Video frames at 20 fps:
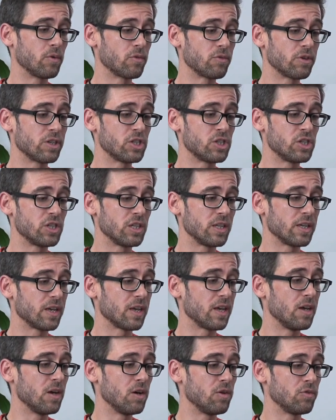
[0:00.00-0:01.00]

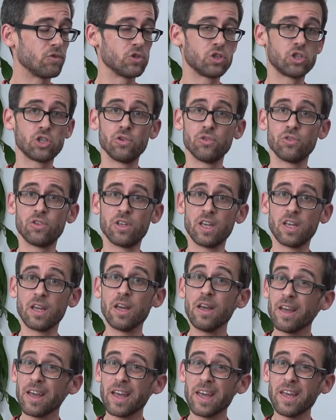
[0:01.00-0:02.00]
originally for
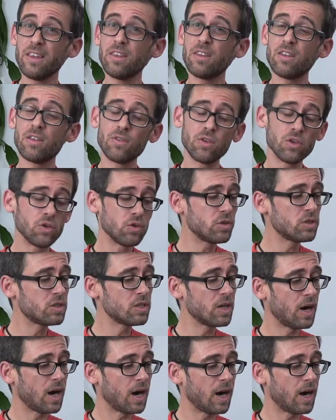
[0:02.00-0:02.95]
shooting interviews.